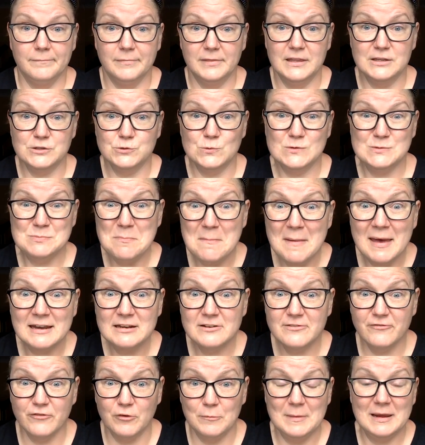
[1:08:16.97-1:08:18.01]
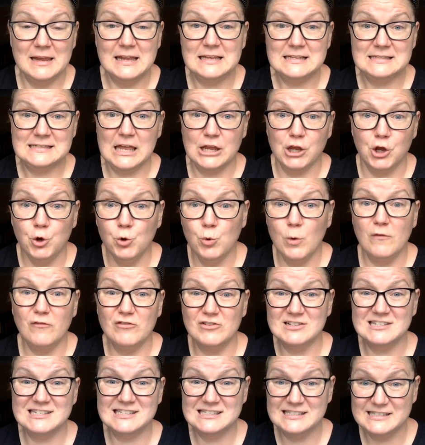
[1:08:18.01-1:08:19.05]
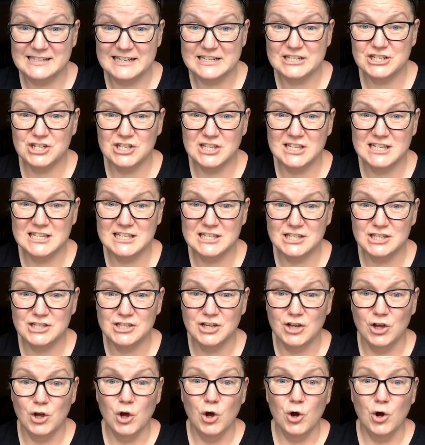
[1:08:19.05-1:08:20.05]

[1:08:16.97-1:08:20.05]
this was meant for me. Is like whoever stitched this